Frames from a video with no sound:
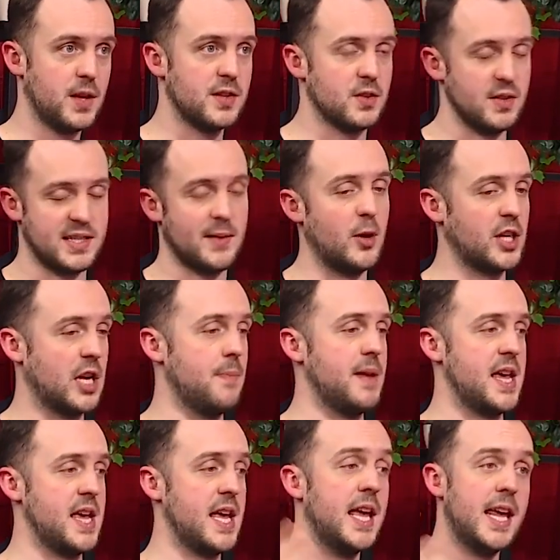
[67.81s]
So someone can
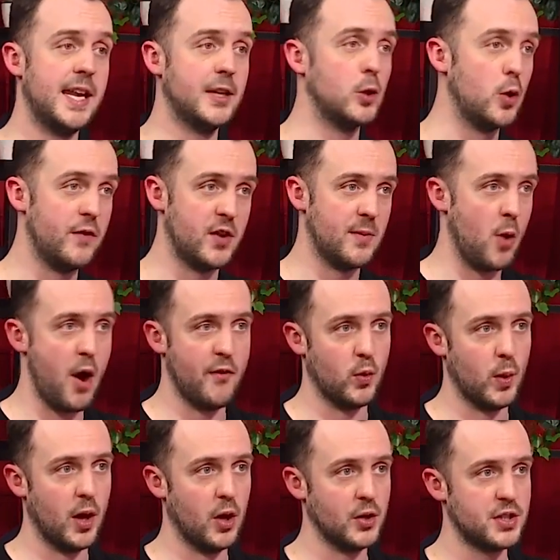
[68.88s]
be in Illuvium
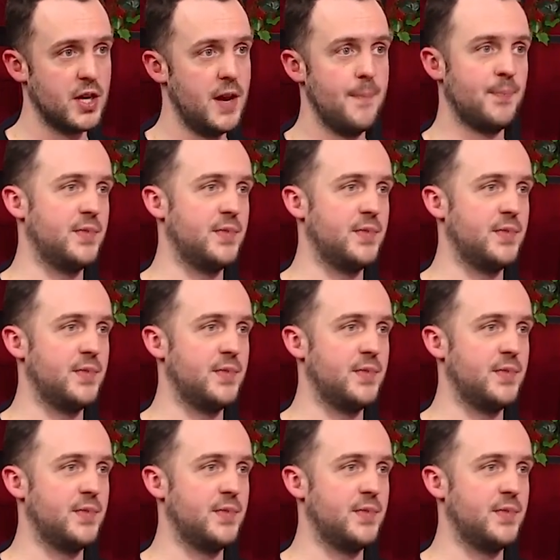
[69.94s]
overworld,